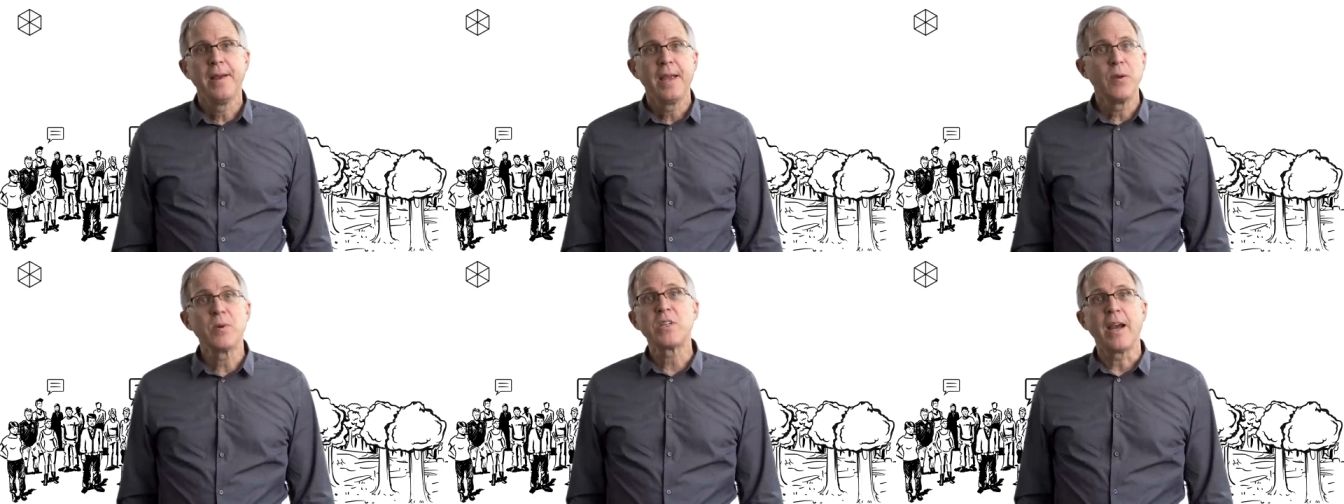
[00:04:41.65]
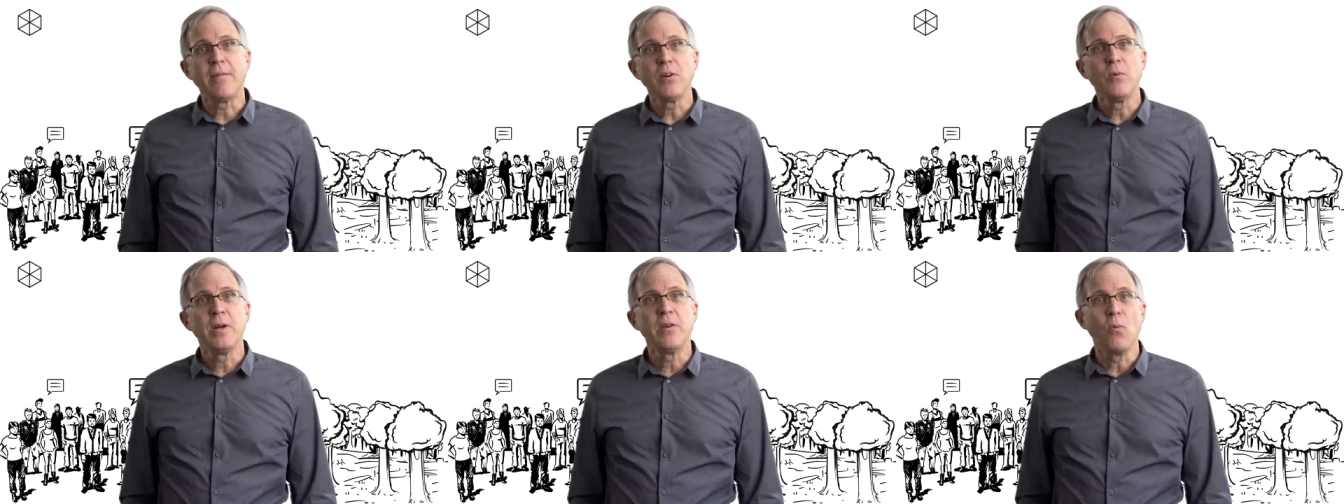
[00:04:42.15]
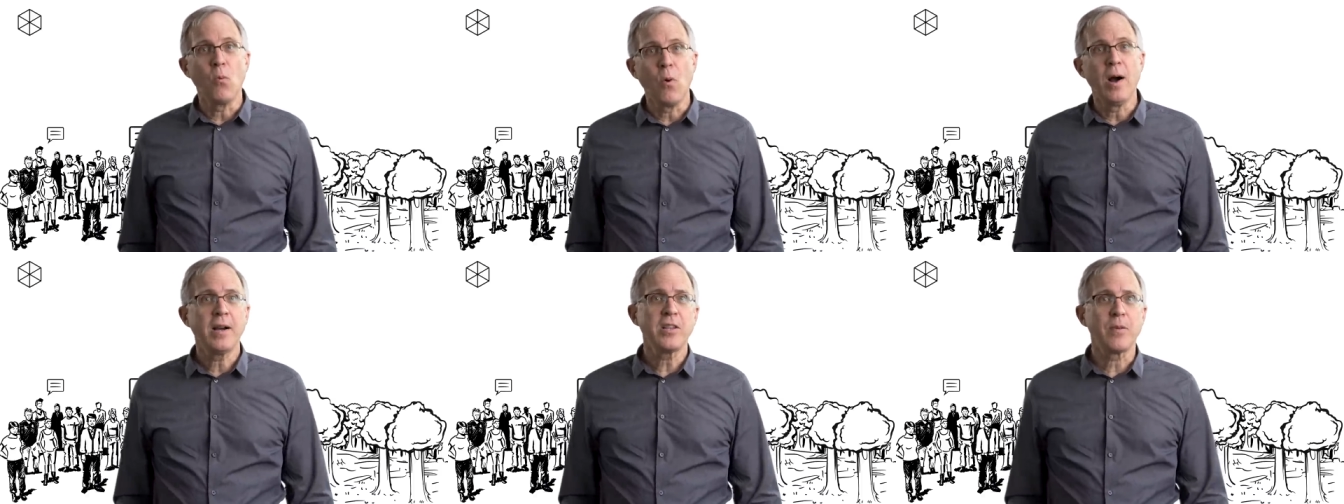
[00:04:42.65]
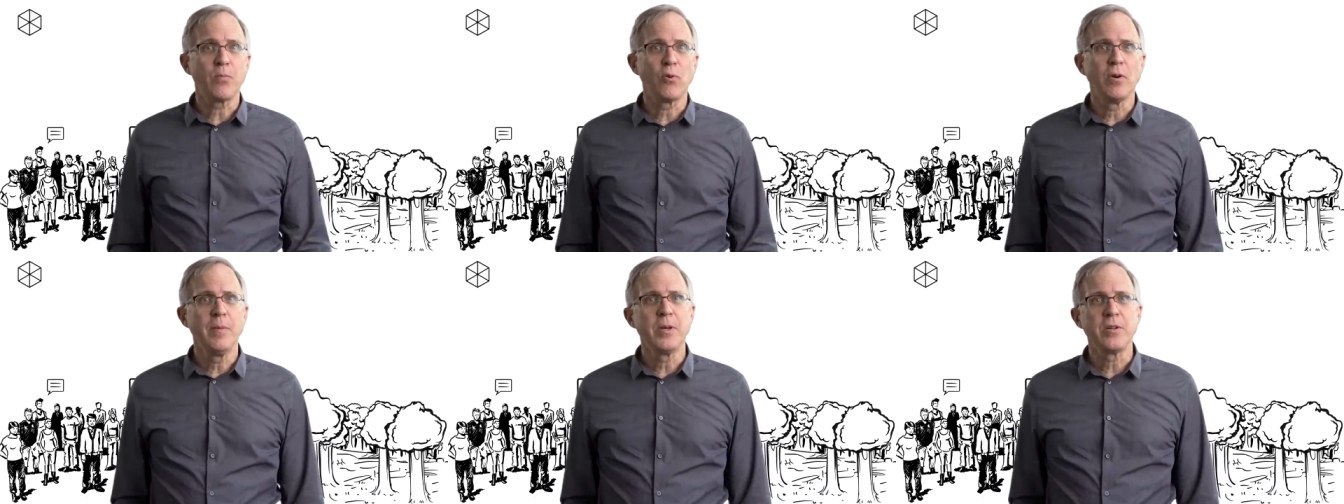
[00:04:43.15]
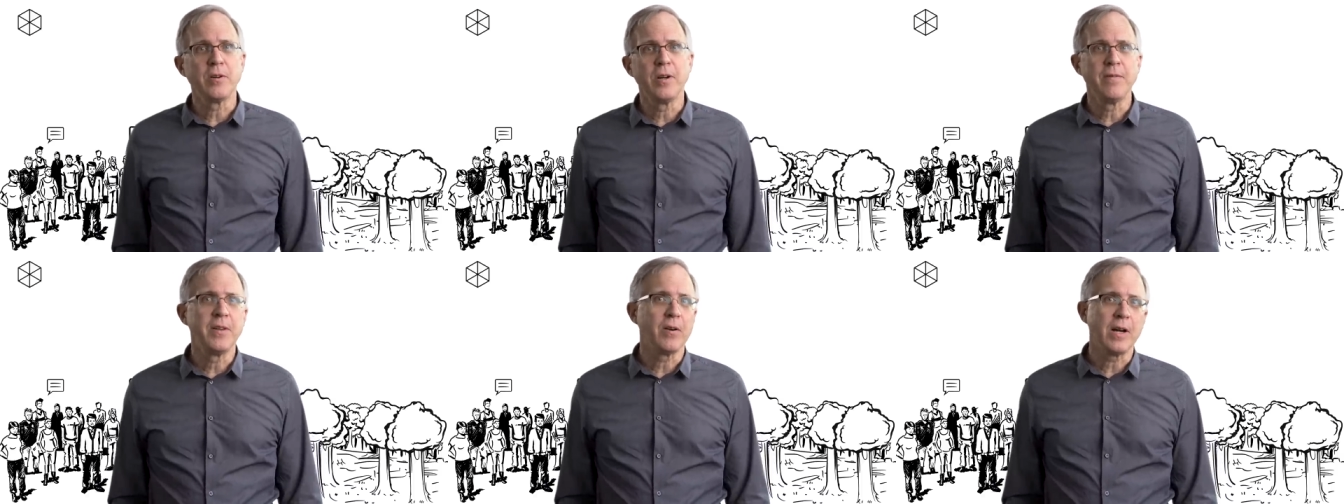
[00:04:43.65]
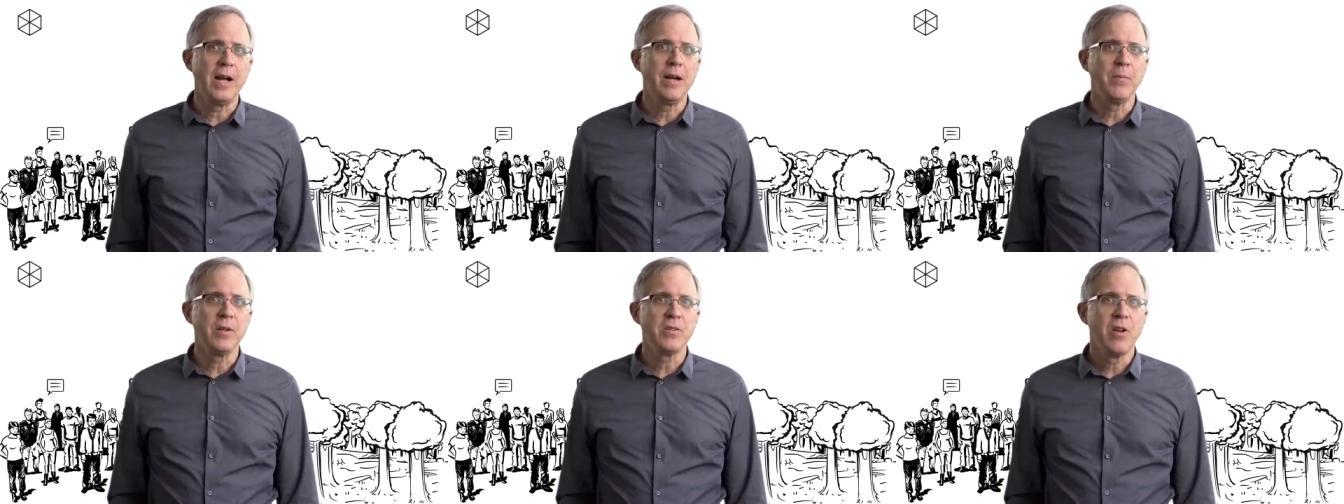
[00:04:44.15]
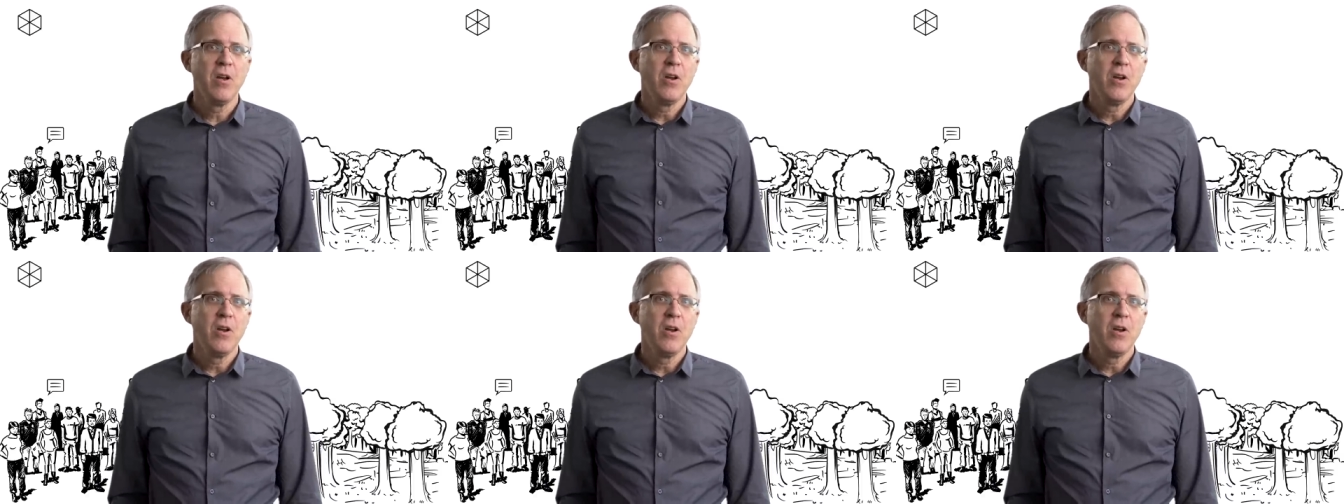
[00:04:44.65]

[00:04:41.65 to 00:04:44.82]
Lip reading: in which everyone walked the perimeter of their commons